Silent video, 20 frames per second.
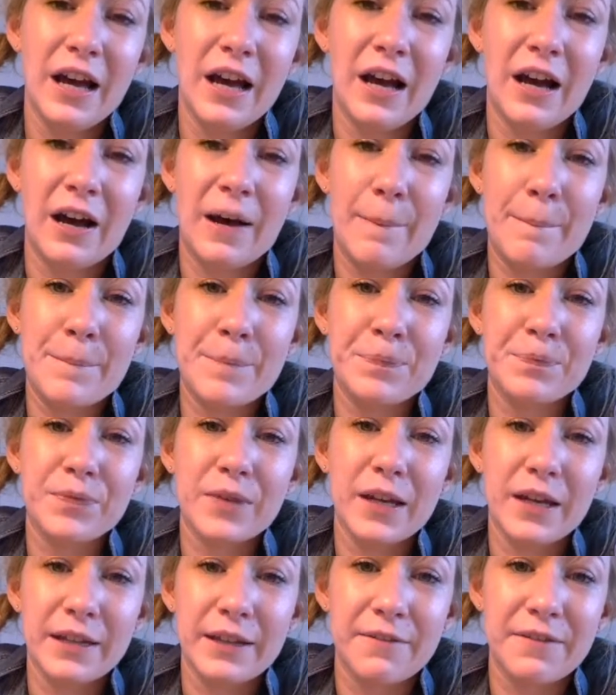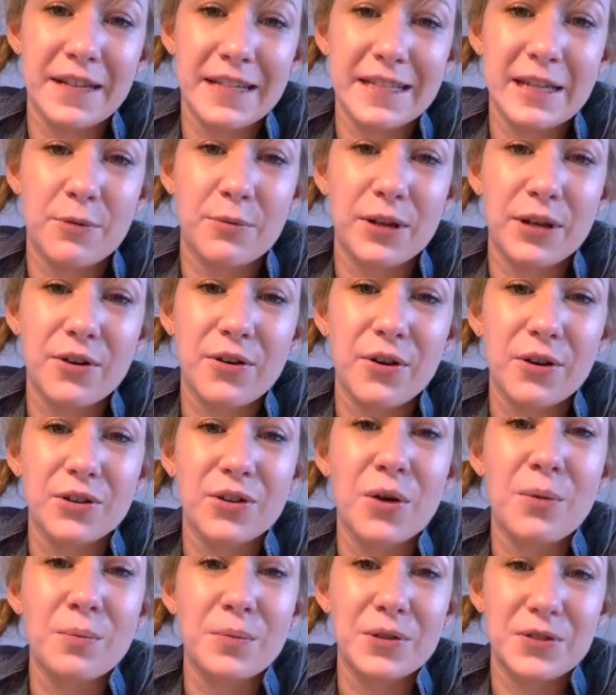the things that we call
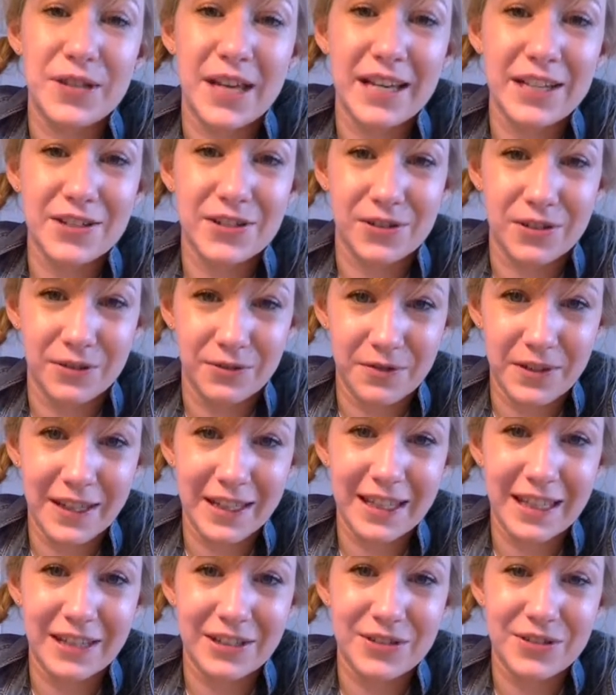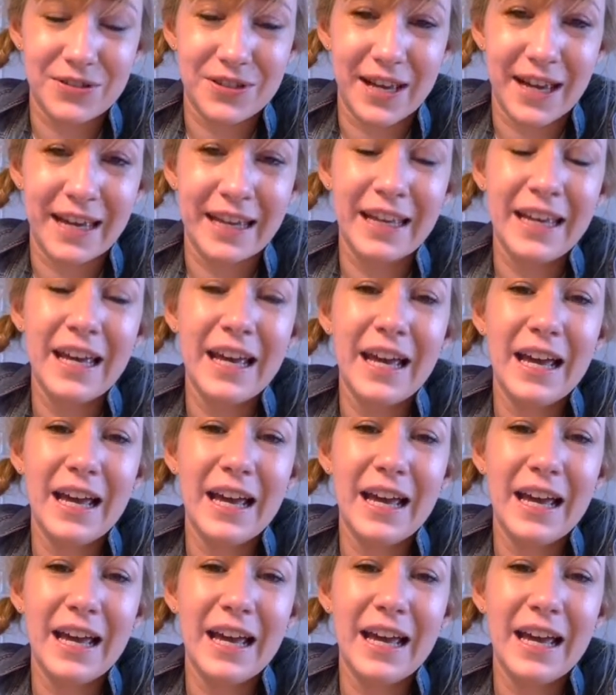computational thinking today,